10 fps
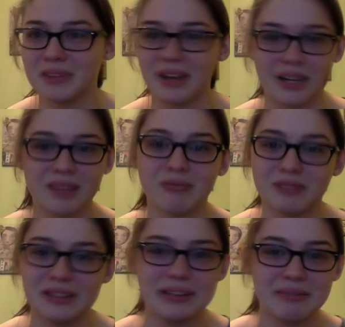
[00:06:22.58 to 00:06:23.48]
I
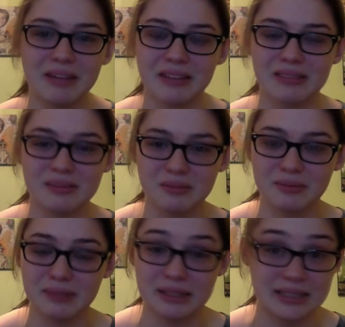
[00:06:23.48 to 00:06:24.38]

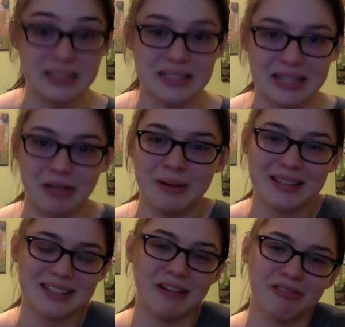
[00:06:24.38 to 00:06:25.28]
wanted to kill
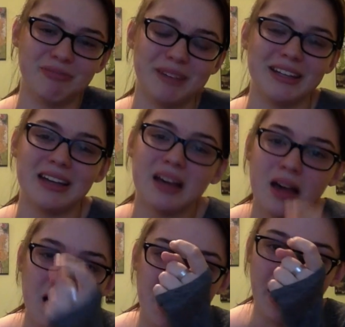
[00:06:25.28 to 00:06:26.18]
myself, but
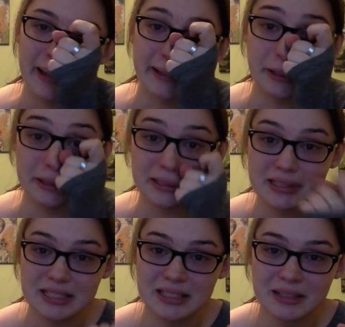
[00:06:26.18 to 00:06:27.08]
I
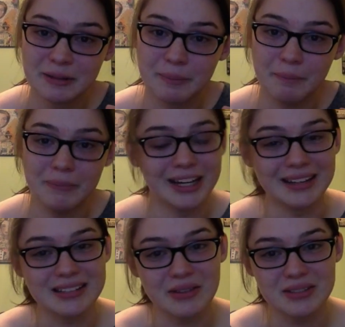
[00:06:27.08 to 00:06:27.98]
couldn't,
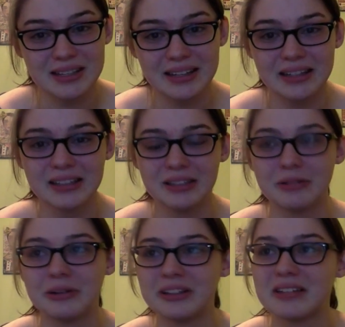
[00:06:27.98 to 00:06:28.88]
because I was like, you
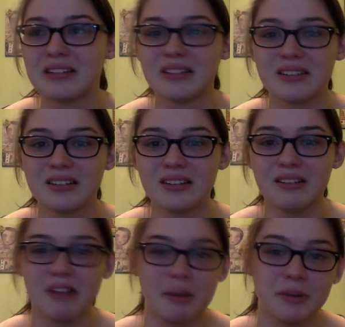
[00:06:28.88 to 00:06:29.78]
know what,
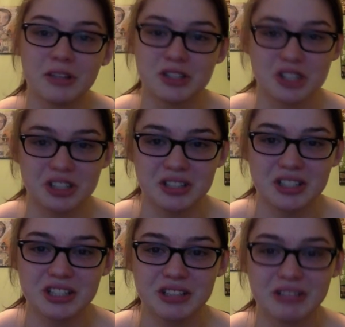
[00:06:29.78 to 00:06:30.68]
I'm in the
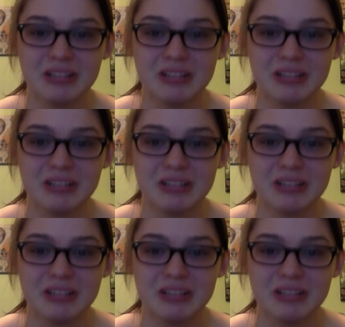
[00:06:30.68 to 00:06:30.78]
church,